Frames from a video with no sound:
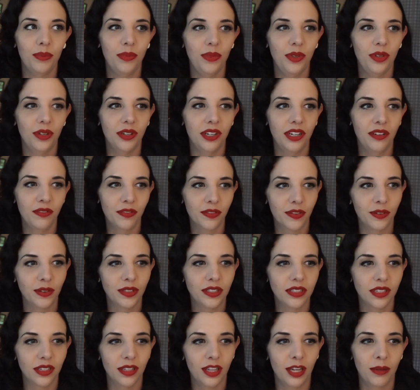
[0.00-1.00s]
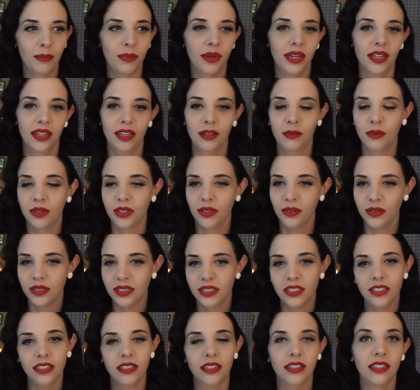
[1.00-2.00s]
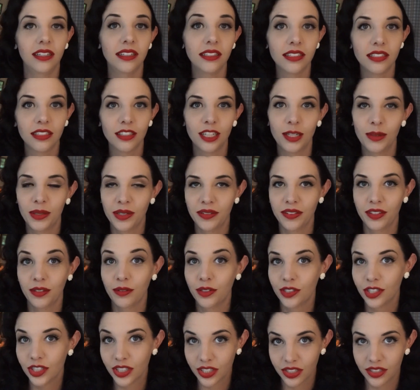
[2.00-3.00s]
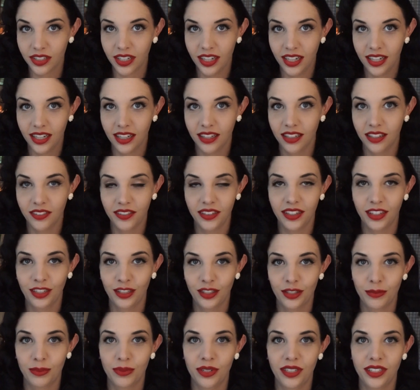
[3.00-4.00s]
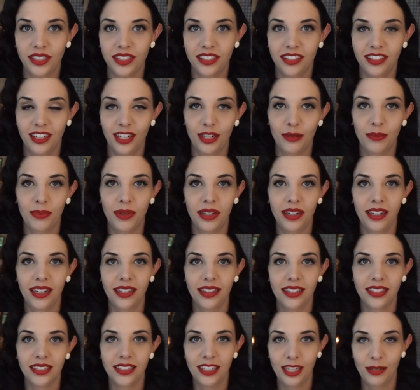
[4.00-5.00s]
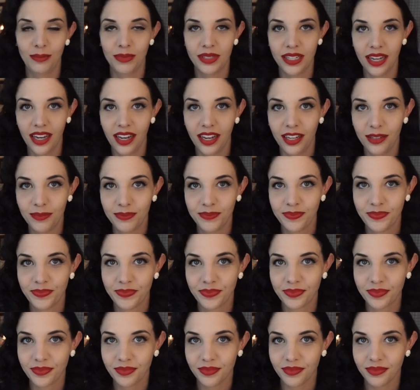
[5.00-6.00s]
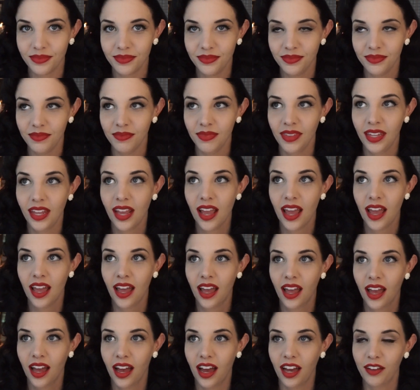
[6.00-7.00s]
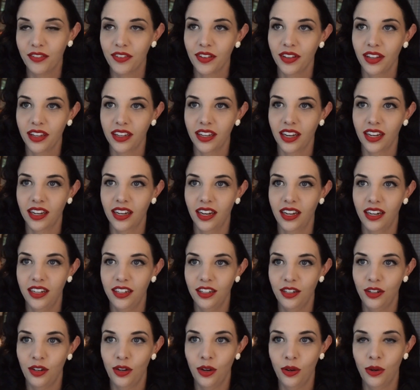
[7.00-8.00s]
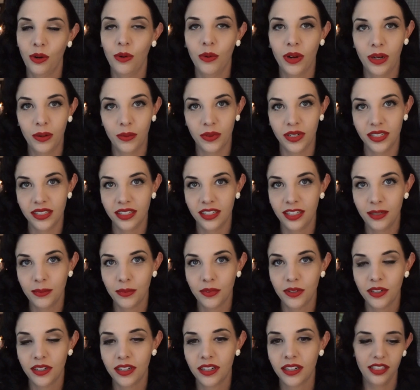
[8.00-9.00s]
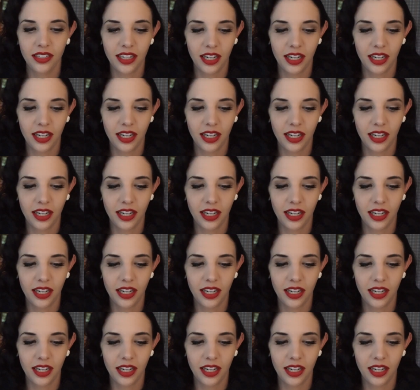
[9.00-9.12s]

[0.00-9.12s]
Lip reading: You're influenced a lot by like what you see on Instagram and everything, which is great. I love getting inspiration there, but at the same time, I felt like I kind of didn't know who I was anymore.